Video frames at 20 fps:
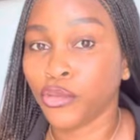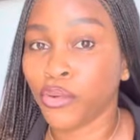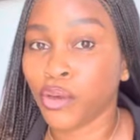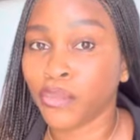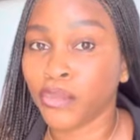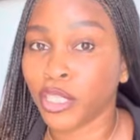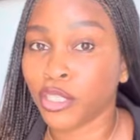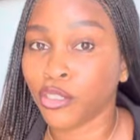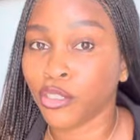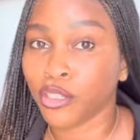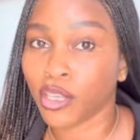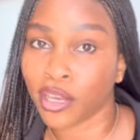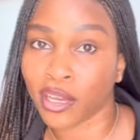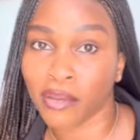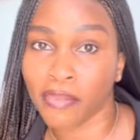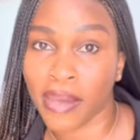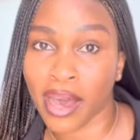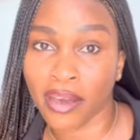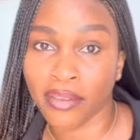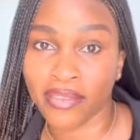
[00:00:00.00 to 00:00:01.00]
you want me to talk
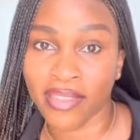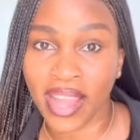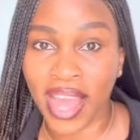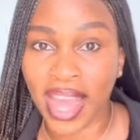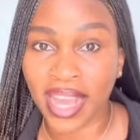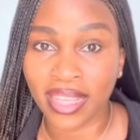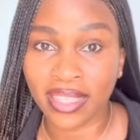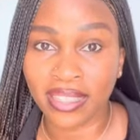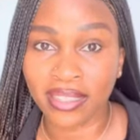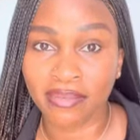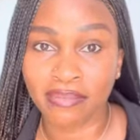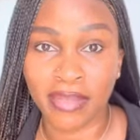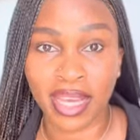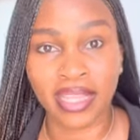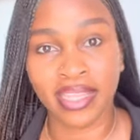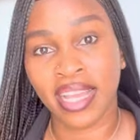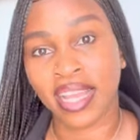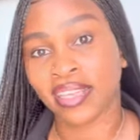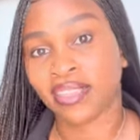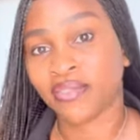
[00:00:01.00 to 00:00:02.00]
about next in my
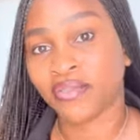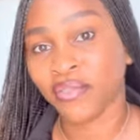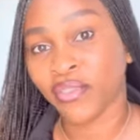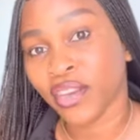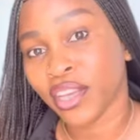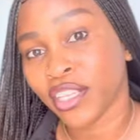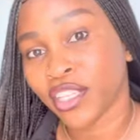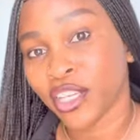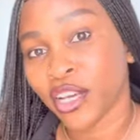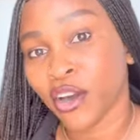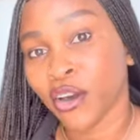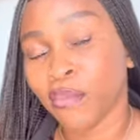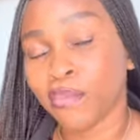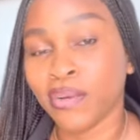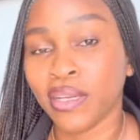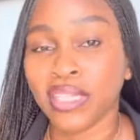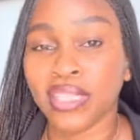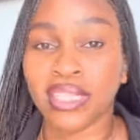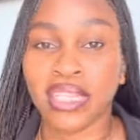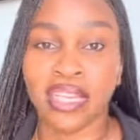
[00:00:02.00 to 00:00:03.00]
next video,
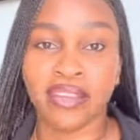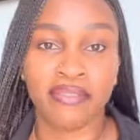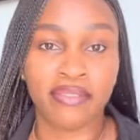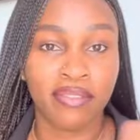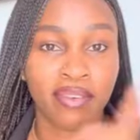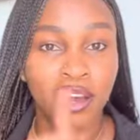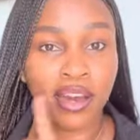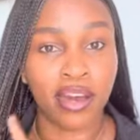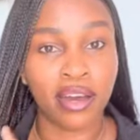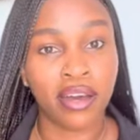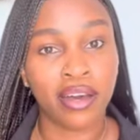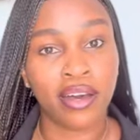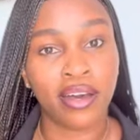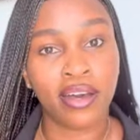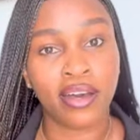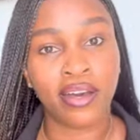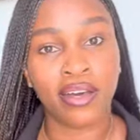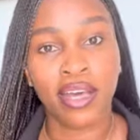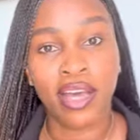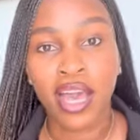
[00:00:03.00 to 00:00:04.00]
please leave
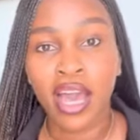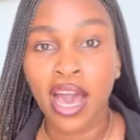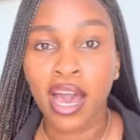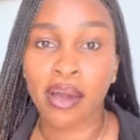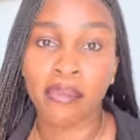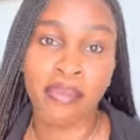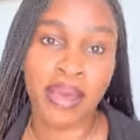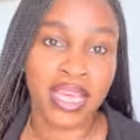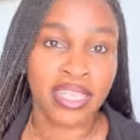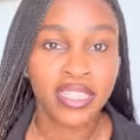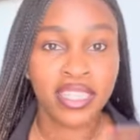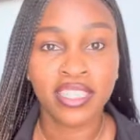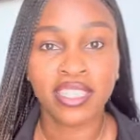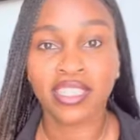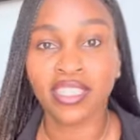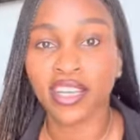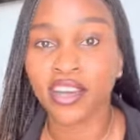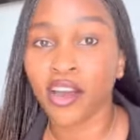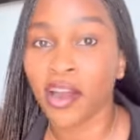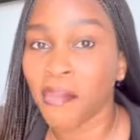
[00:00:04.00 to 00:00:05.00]
a message
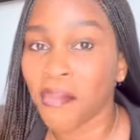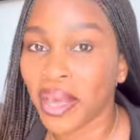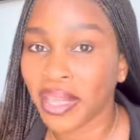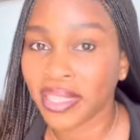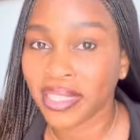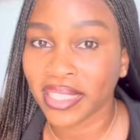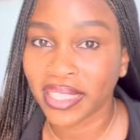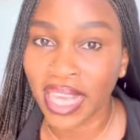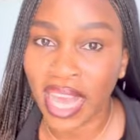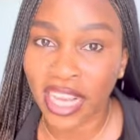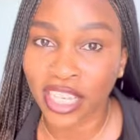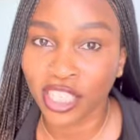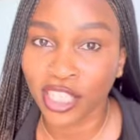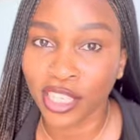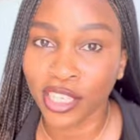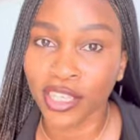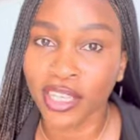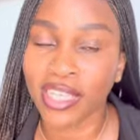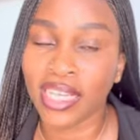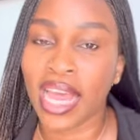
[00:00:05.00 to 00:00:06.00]
in the comment
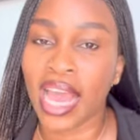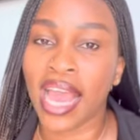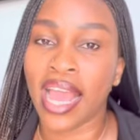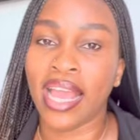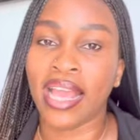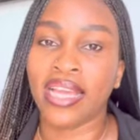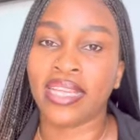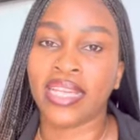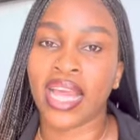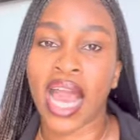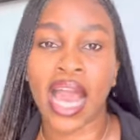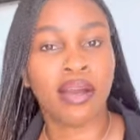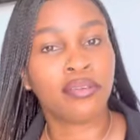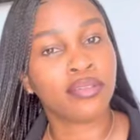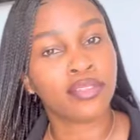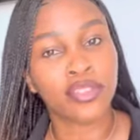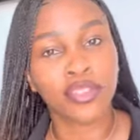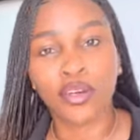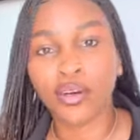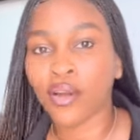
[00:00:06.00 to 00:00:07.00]
section and I
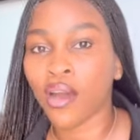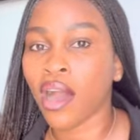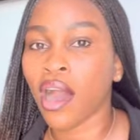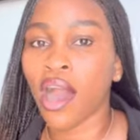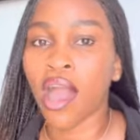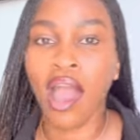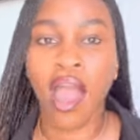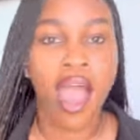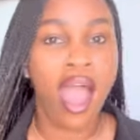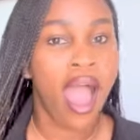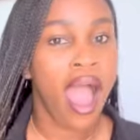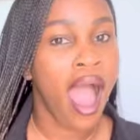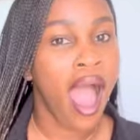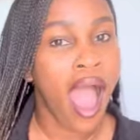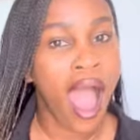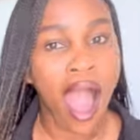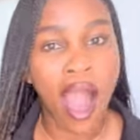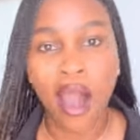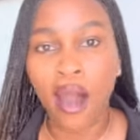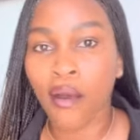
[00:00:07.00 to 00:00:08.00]
will know
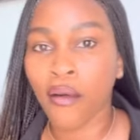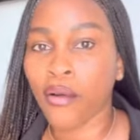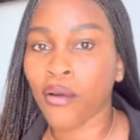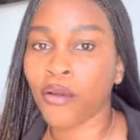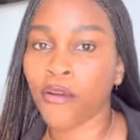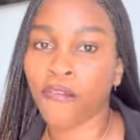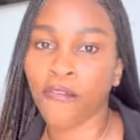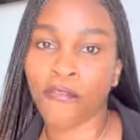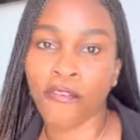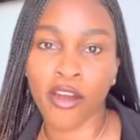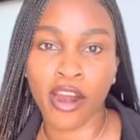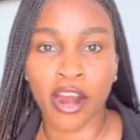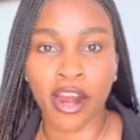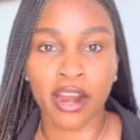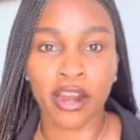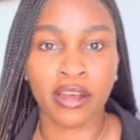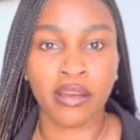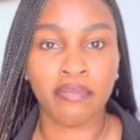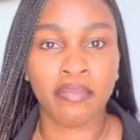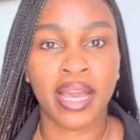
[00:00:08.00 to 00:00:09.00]
how
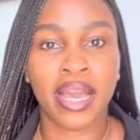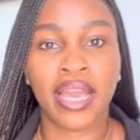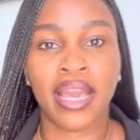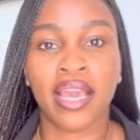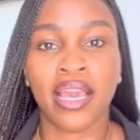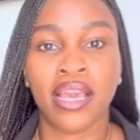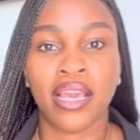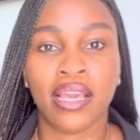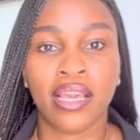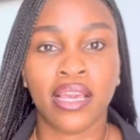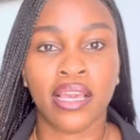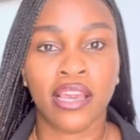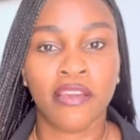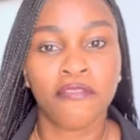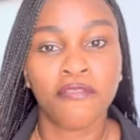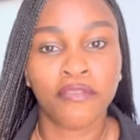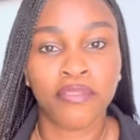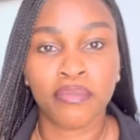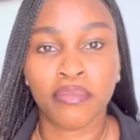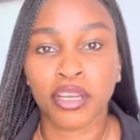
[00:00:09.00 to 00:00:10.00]
far my
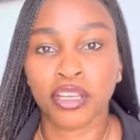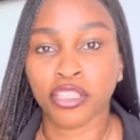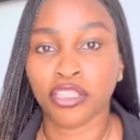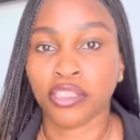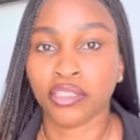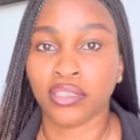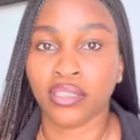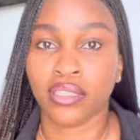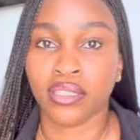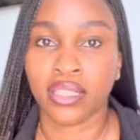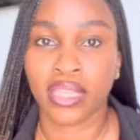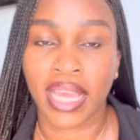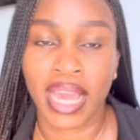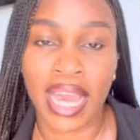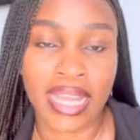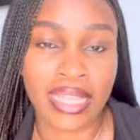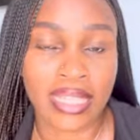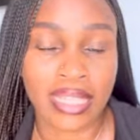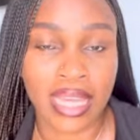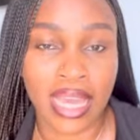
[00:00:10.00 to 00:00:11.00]
information is
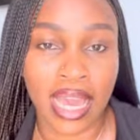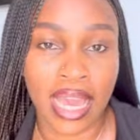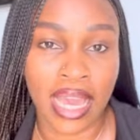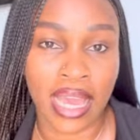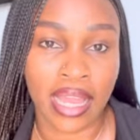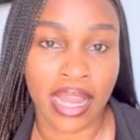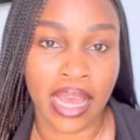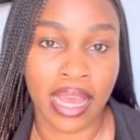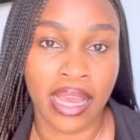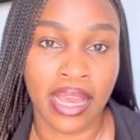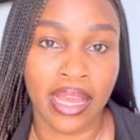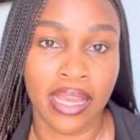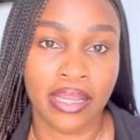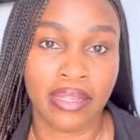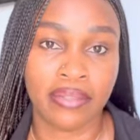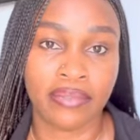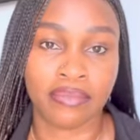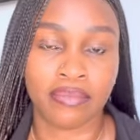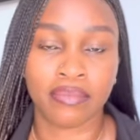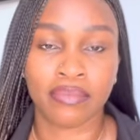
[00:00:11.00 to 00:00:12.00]
getting
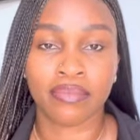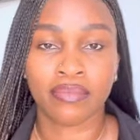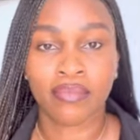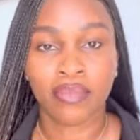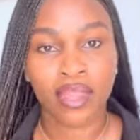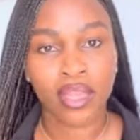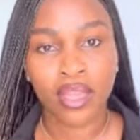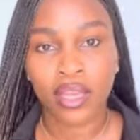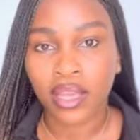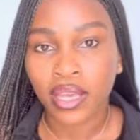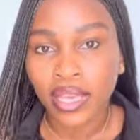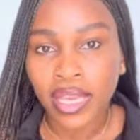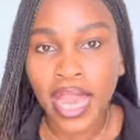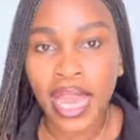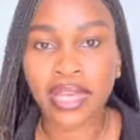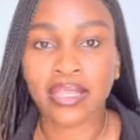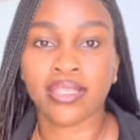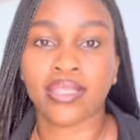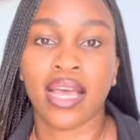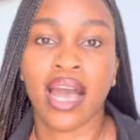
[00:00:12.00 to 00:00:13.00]
and
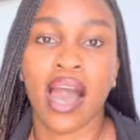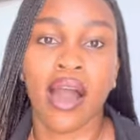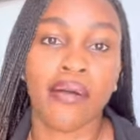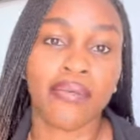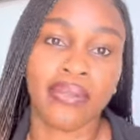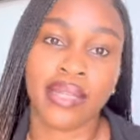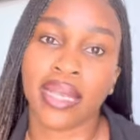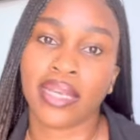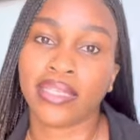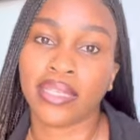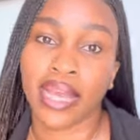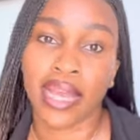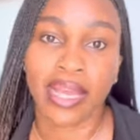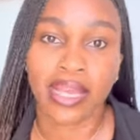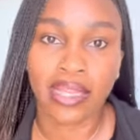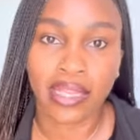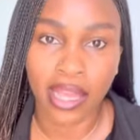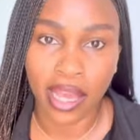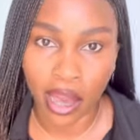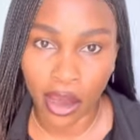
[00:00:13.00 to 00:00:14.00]
yes, how next I
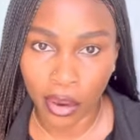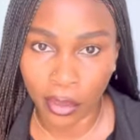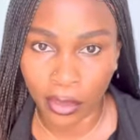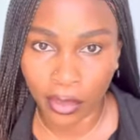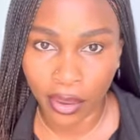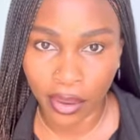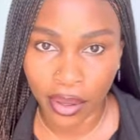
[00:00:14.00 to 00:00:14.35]
can help.